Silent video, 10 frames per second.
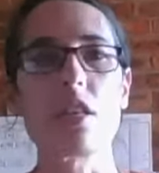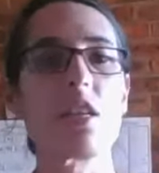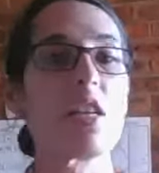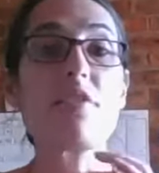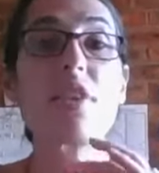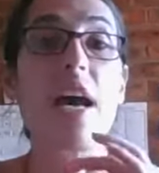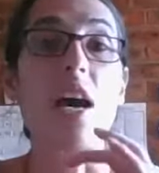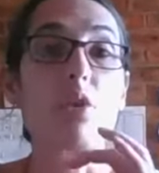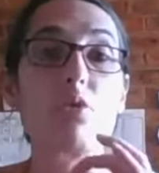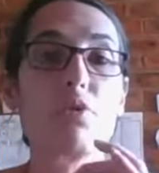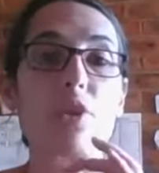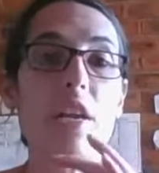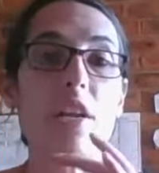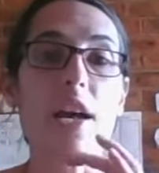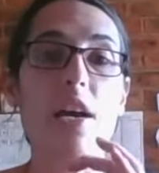and leave it out or
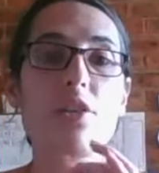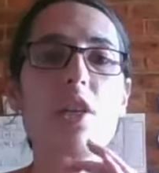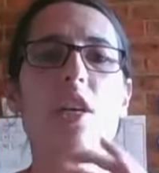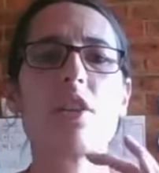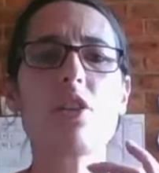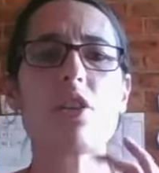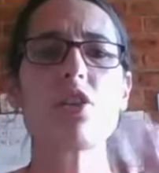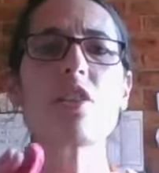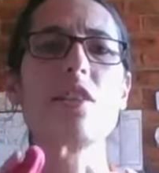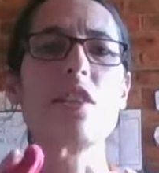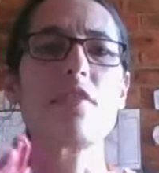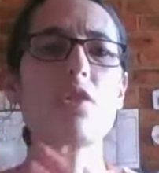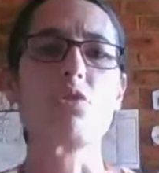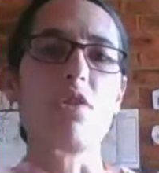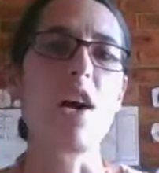forget it out, then you can just leave it
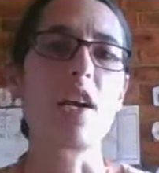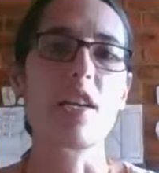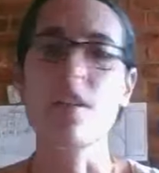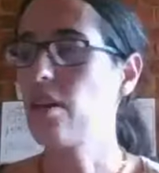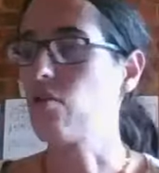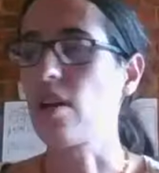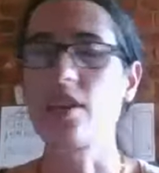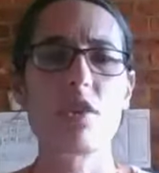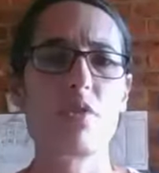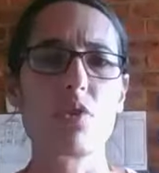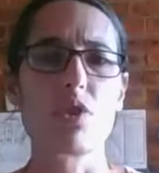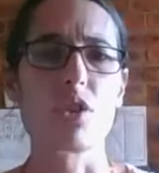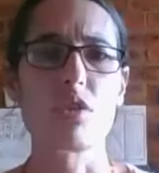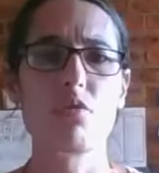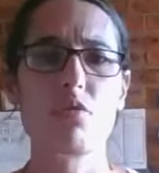to dry. It air dries, which
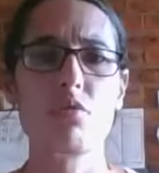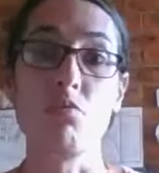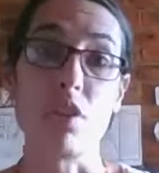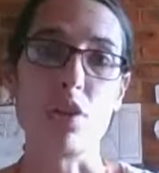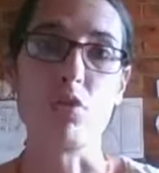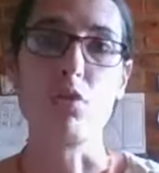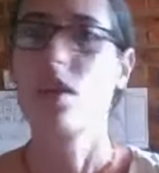is really cool.